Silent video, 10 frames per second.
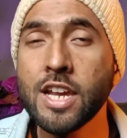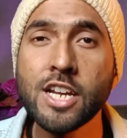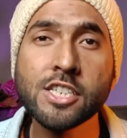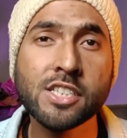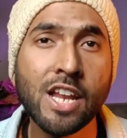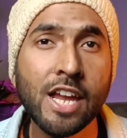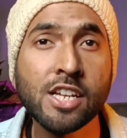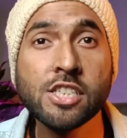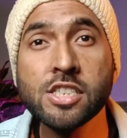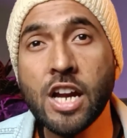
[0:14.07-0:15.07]
it's
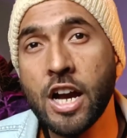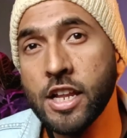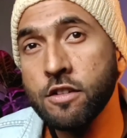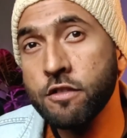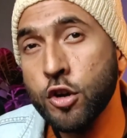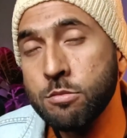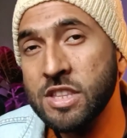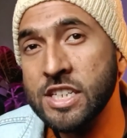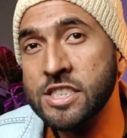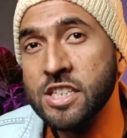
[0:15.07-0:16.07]
like starting from
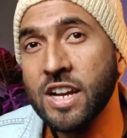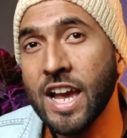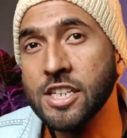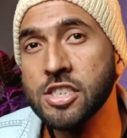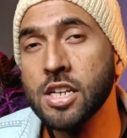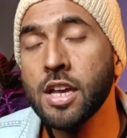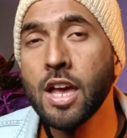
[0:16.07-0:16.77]
the scratch.